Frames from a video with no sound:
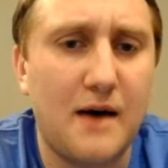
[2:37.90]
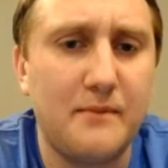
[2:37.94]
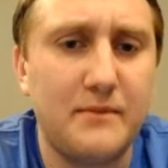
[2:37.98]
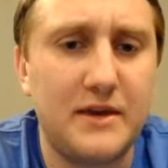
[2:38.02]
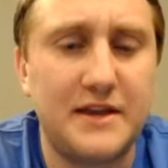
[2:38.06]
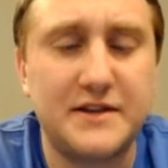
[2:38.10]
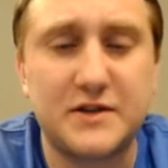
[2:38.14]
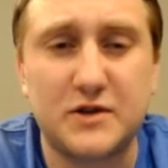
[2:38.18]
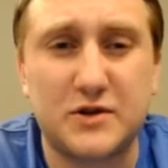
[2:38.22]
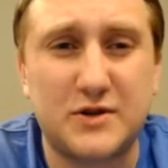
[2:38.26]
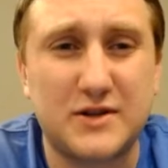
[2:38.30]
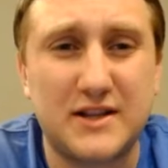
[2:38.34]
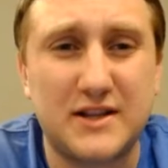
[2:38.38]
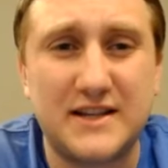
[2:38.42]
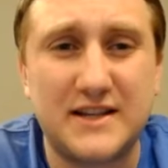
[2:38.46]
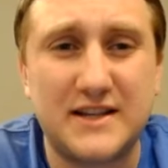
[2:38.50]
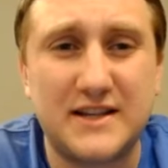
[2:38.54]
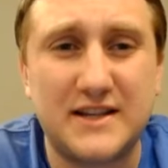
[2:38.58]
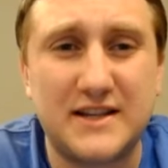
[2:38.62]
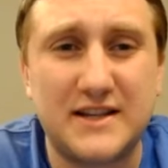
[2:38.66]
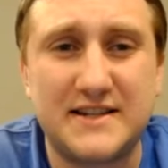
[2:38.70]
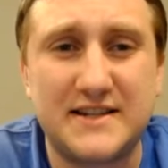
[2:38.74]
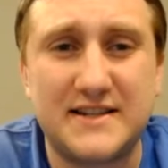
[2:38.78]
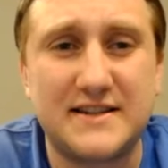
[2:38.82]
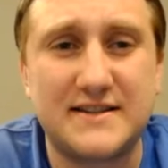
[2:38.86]
He's also
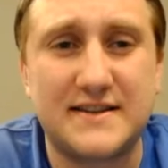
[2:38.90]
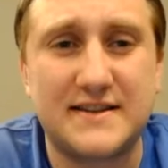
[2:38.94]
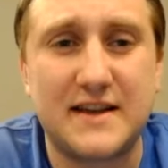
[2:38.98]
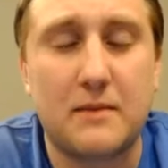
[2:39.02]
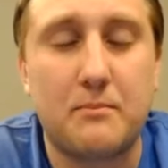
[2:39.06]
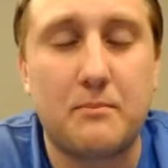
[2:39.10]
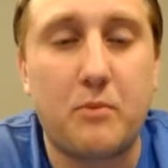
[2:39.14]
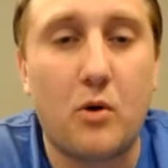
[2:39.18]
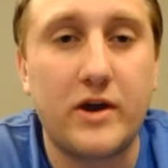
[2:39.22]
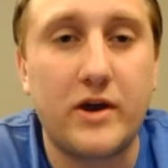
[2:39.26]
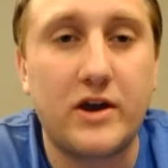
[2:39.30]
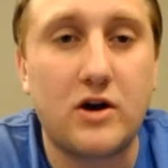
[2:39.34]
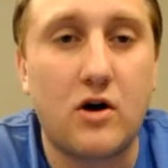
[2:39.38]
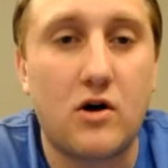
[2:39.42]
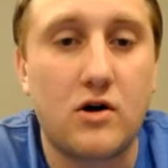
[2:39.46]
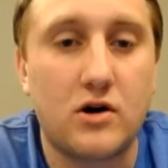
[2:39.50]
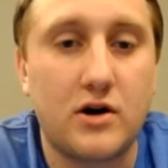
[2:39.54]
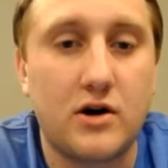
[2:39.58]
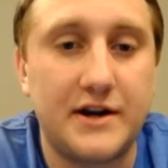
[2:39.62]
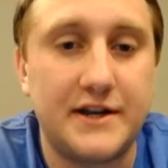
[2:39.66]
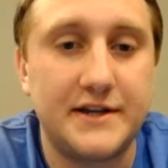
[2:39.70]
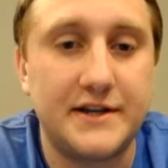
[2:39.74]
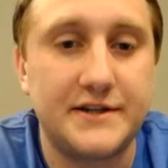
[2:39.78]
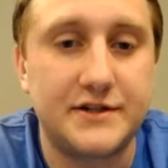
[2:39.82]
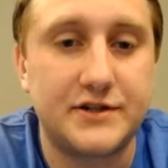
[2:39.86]
listed as like a point guard
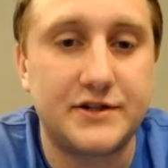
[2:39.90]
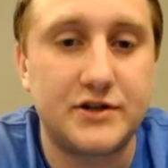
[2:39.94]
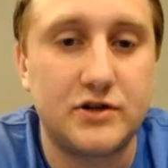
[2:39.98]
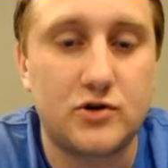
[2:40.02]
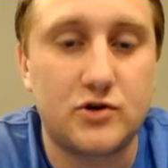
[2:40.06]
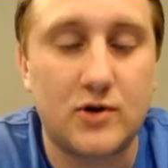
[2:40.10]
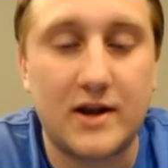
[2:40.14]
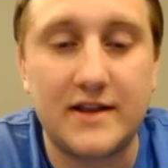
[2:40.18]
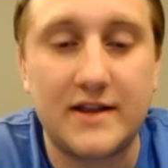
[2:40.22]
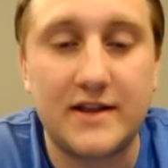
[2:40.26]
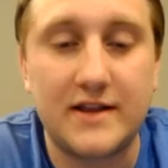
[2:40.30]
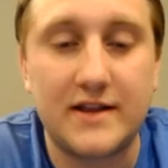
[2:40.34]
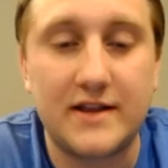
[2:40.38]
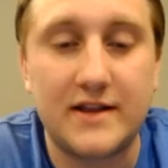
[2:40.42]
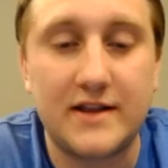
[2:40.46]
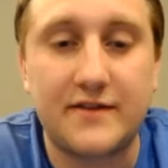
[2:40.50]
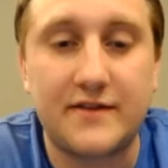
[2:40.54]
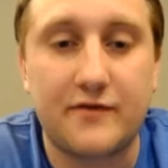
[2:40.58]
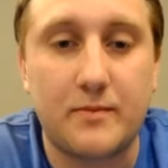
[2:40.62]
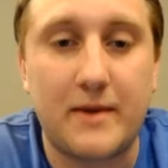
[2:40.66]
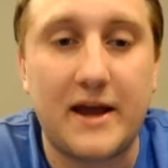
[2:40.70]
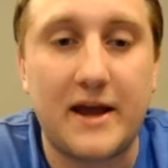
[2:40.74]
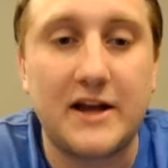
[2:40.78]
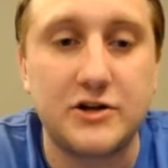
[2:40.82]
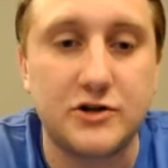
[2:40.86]
on his transfer
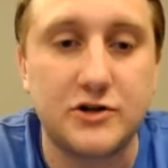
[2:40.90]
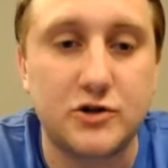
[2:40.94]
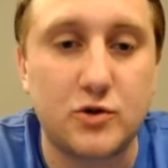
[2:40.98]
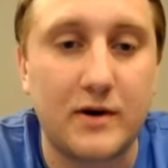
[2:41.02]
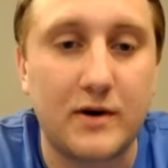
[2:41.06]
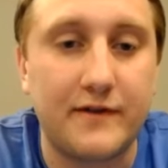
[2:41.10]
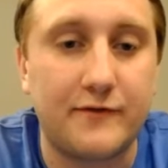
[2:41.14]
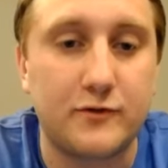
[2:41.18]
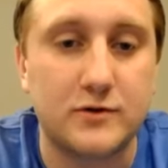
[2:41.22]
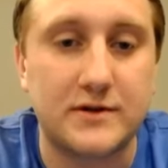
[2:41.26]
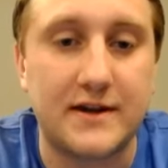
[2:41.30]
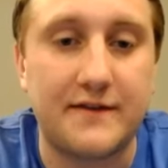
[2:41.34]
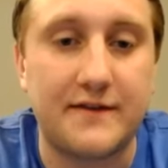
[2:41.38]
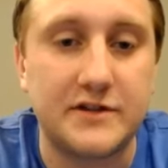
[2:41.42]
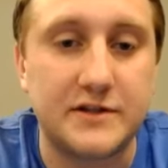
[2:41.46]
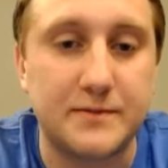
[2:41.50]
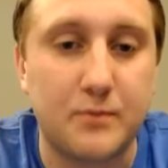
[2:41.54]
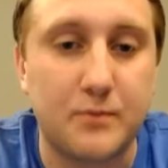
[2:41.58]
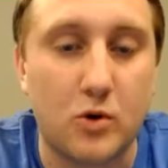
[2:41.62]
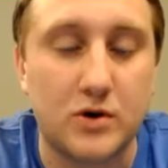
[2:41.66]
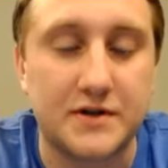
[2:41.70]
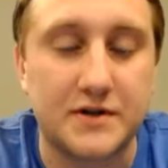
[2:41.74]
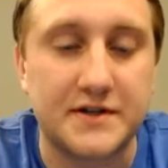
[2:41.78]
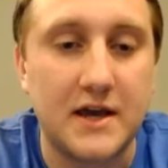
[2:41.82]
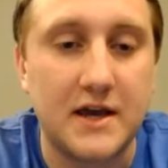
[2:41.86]
page on 24/7
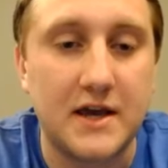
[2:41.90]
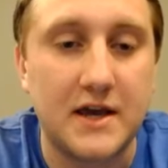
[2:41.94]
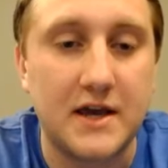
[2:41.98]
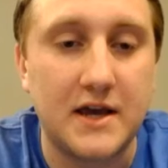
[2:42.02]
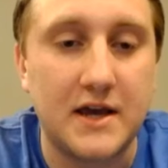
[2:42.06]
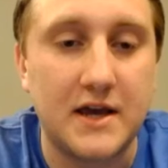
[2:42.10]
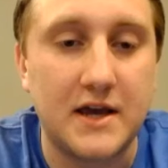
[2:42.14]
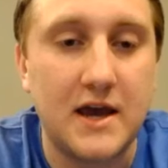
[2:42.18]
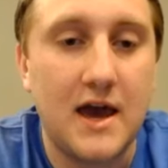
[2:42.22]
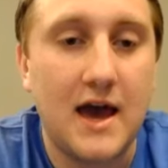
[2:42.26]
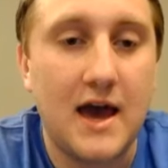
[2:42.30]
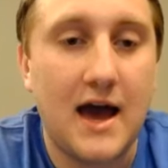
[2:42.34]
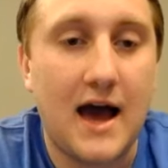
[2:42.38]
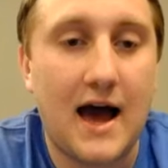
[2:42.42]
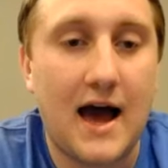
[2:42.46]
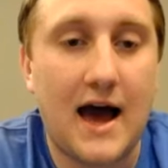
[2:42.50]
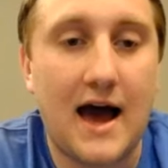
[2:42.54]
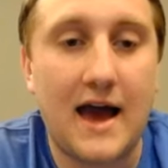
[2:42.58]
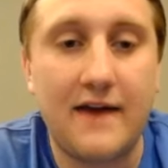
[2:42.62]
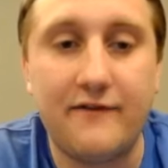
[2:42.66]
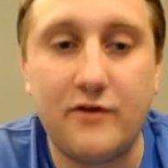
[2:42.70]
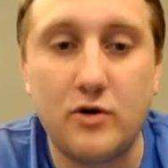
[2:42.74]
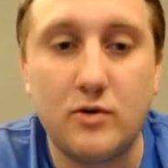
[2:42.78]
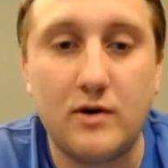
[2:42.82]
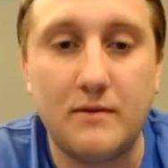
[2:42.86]
Sports. I
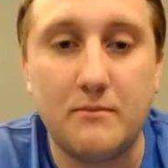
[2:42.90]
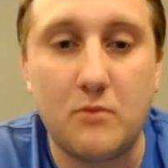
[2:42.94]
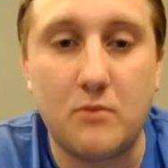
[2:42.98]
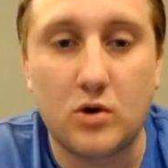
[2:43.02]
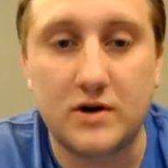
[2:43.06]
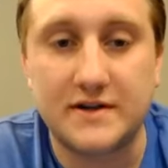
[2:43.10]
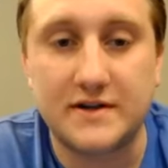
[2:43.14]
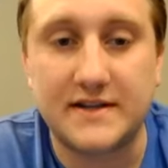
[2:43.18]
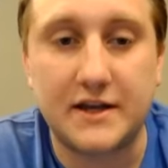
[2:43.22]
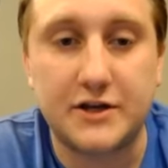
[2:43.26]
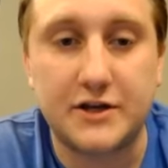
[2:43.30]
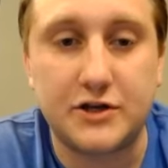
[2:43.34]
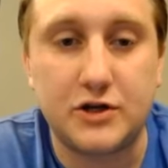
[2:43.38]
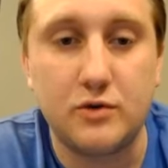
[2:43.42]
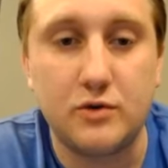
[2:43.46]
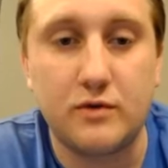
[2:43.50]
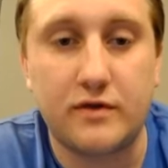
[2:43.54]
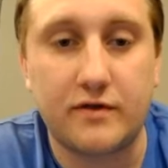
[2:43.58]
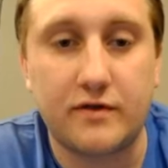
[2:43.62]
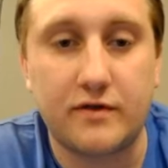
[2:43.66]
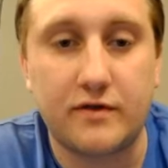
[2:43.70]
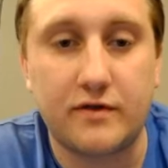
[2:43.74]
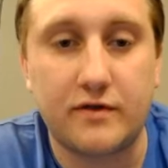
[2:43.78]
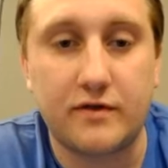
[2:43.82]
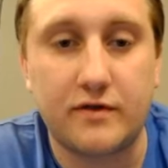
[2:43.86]
view him more as like a
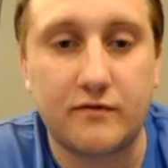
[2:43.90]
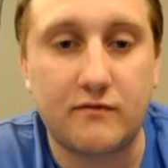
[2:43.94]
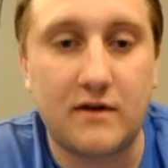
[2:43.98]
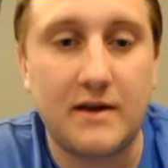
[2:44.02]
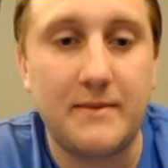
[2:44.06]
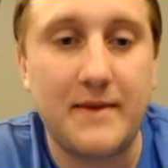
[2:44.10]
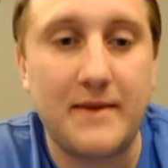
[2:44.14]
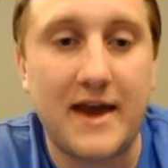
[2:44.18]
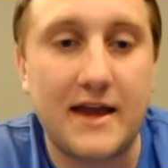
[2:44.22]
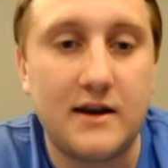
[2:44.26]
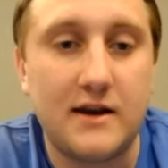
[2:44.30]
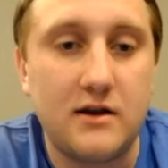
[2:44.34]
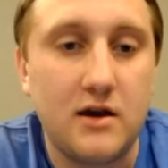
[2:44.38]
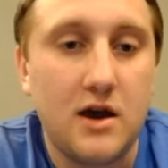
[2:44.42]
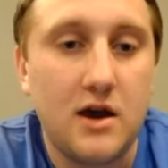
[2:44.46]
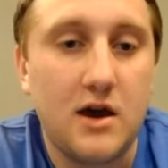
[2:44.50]
2-3 man.